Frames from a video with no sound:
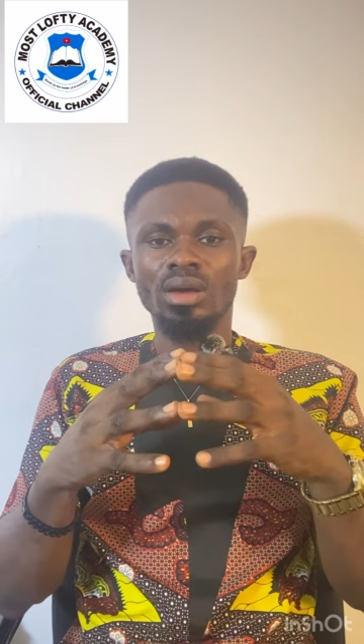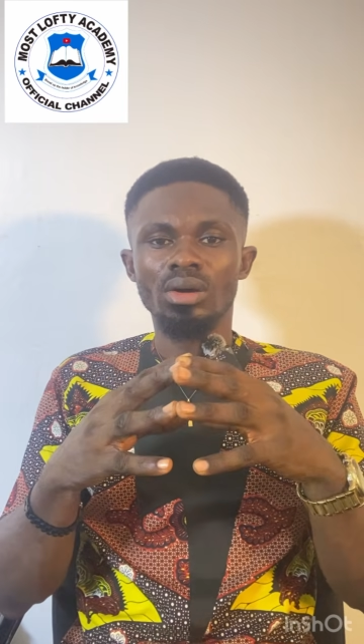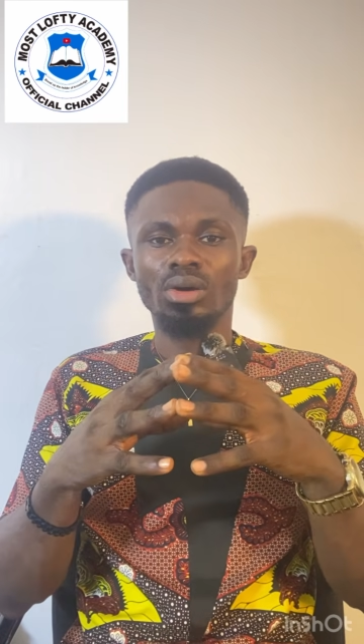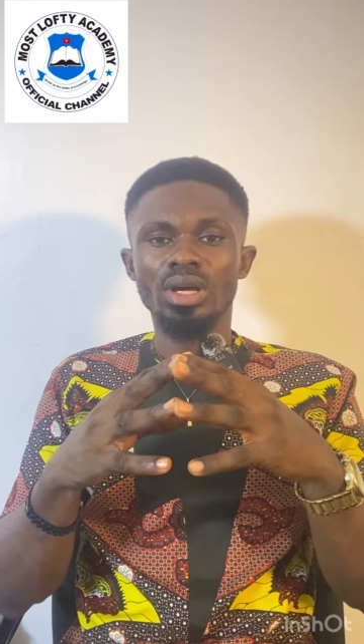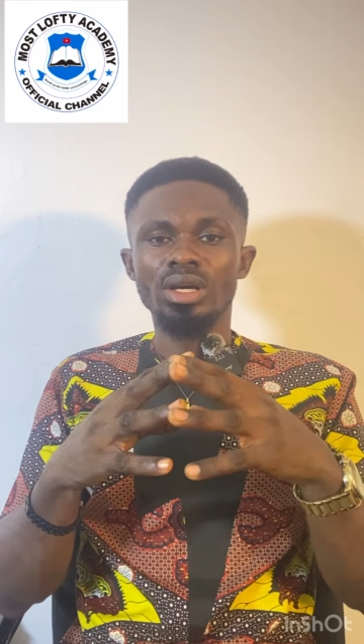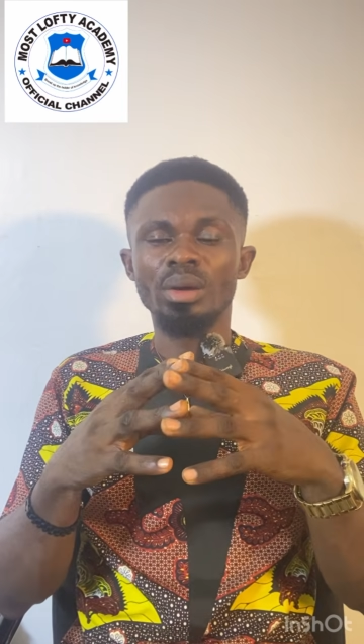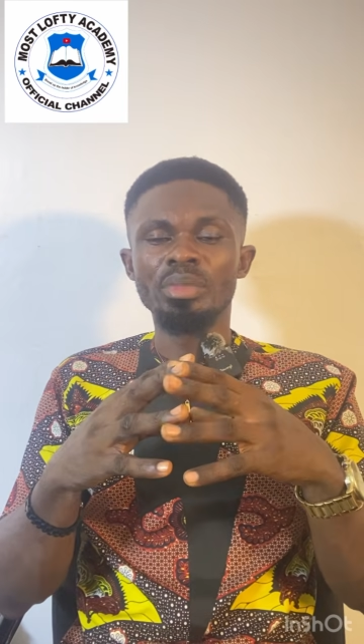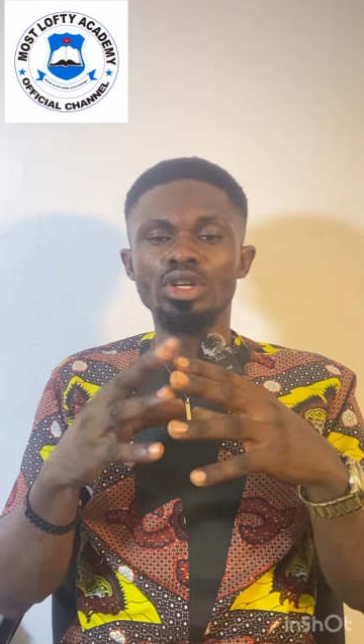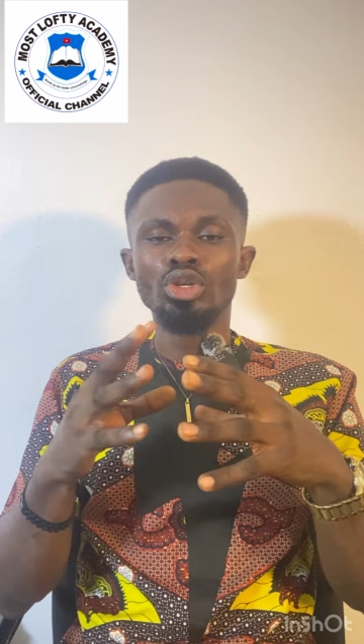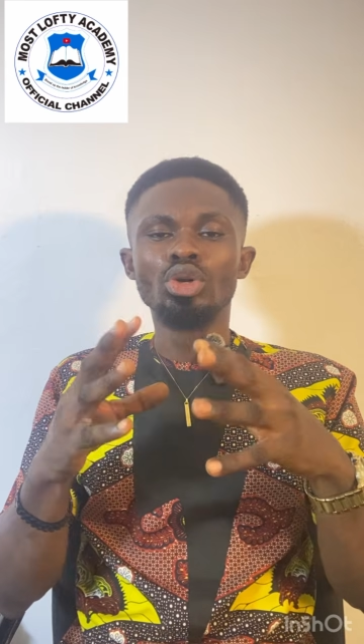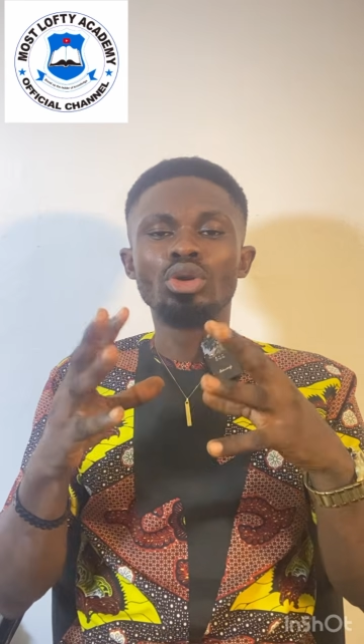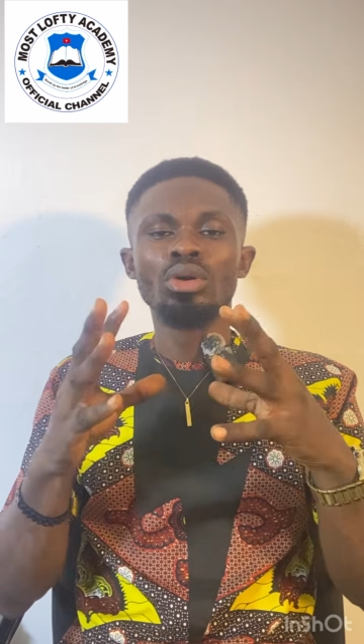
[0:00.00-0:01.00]
Okay, I
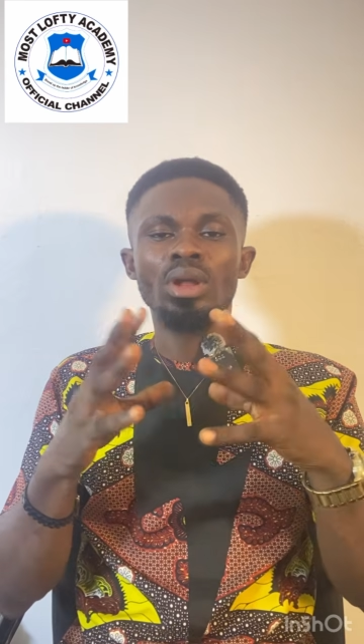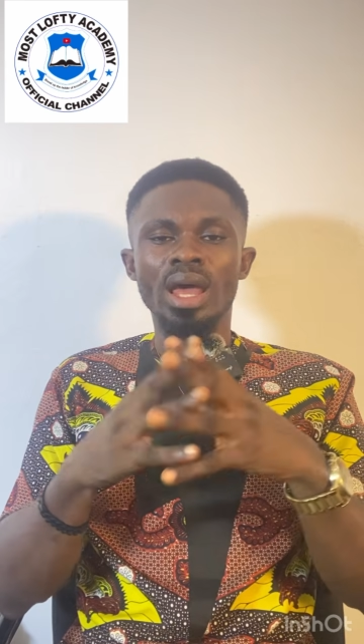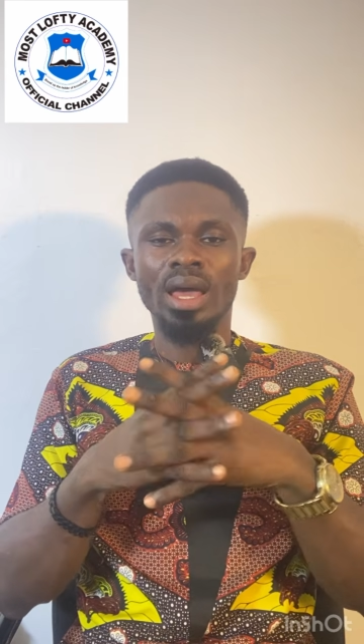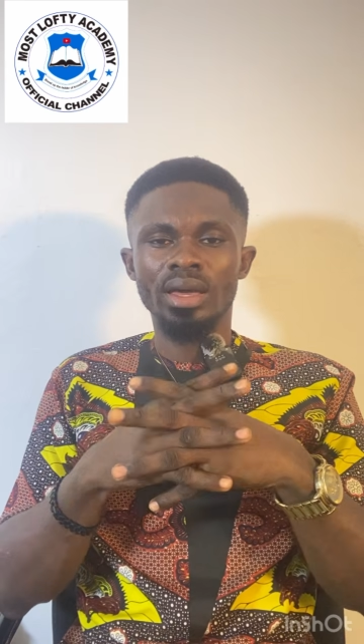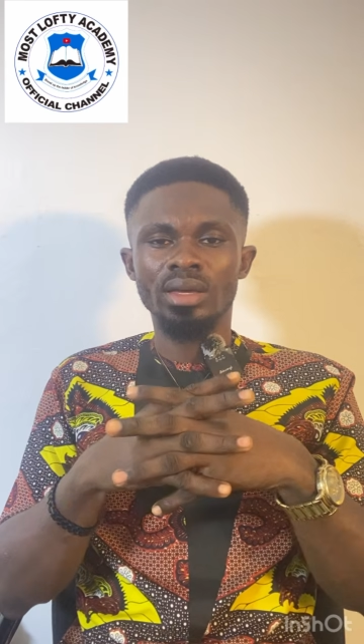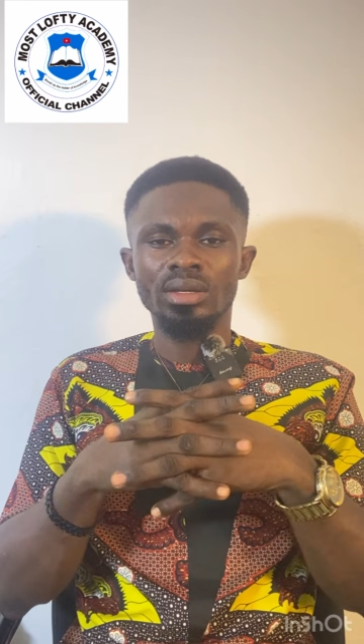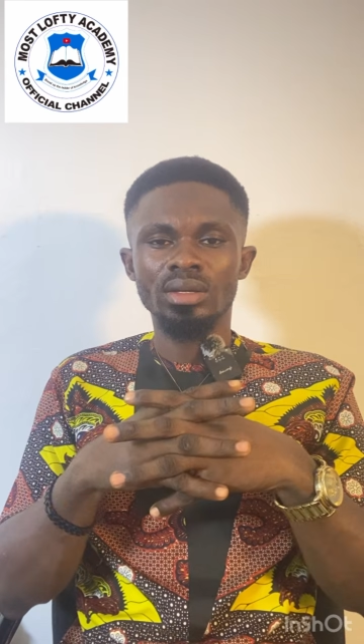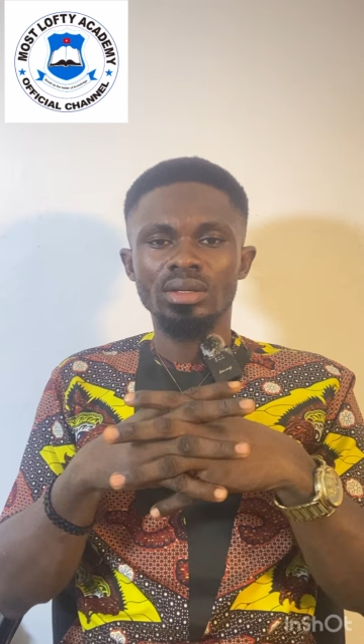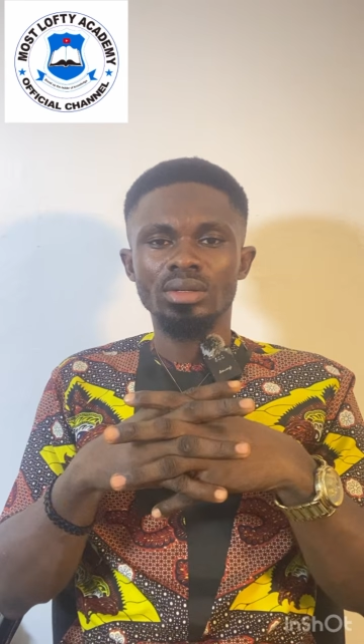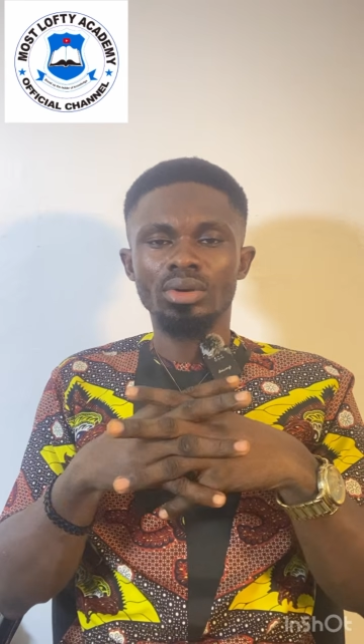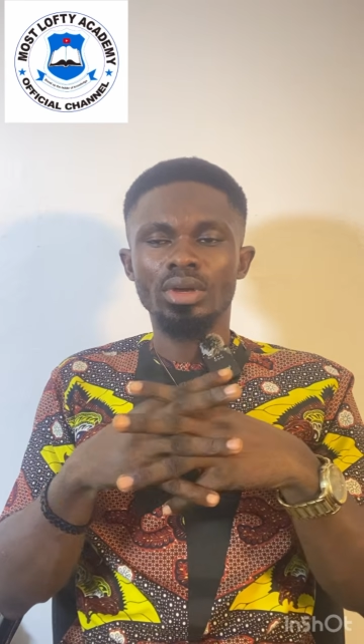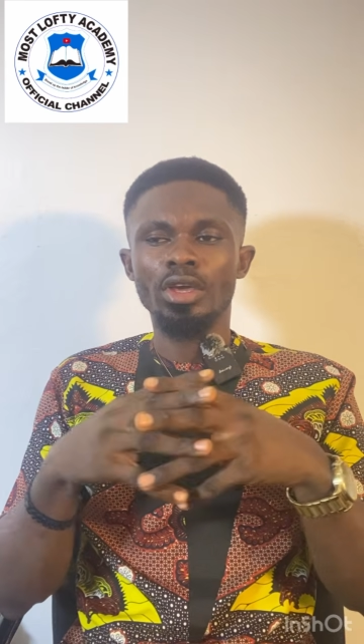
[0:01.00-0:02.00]
mean nucleoli.
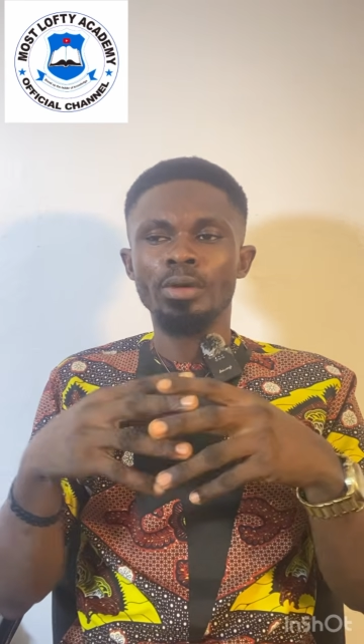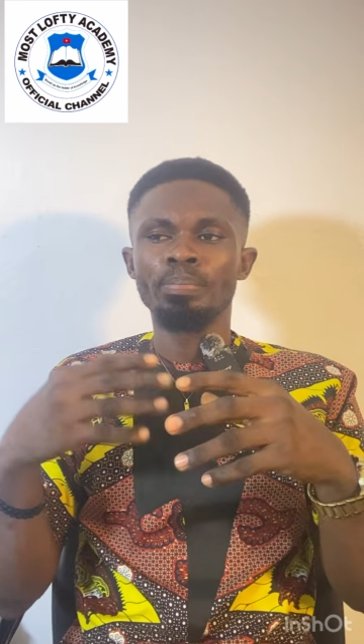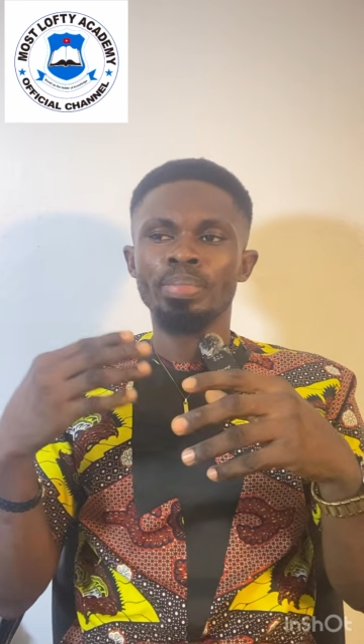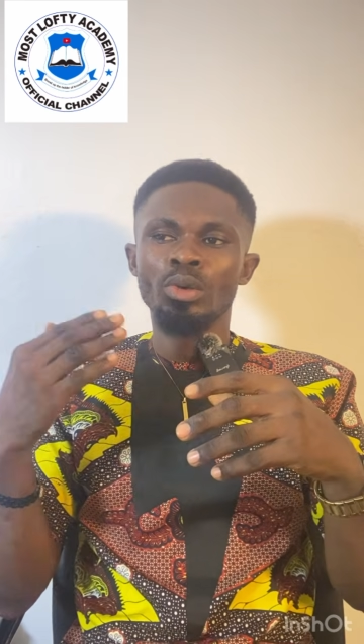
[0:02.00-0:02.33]
Okay,